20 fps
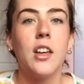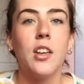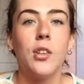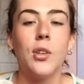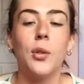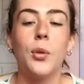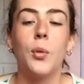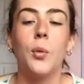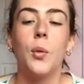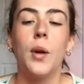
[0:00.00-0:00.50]

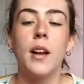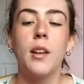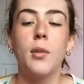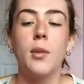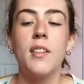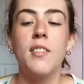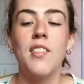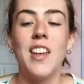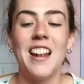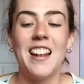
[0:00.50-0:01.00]
So once
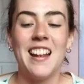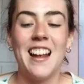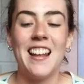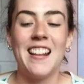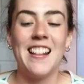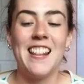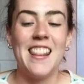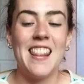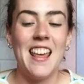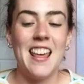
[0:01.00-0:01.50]
we've
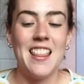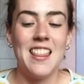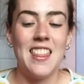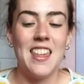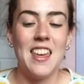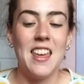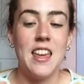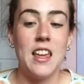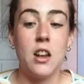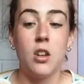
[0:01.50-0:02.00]
done
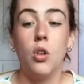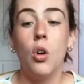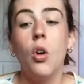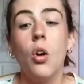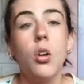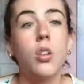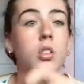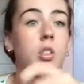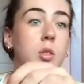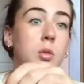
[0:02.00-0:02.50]
the
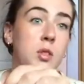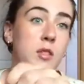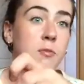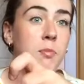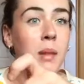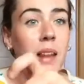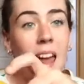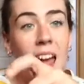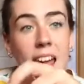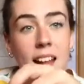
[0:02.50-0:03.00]
knots, or we've
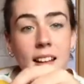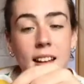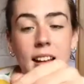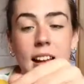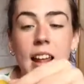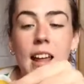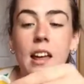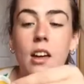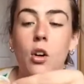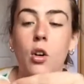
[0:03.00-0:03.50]
plaited
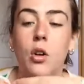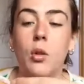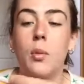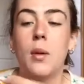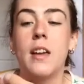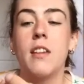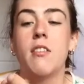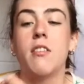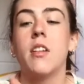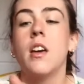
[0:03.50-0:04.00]
it, or
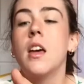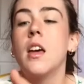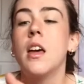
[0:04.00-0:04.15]
we've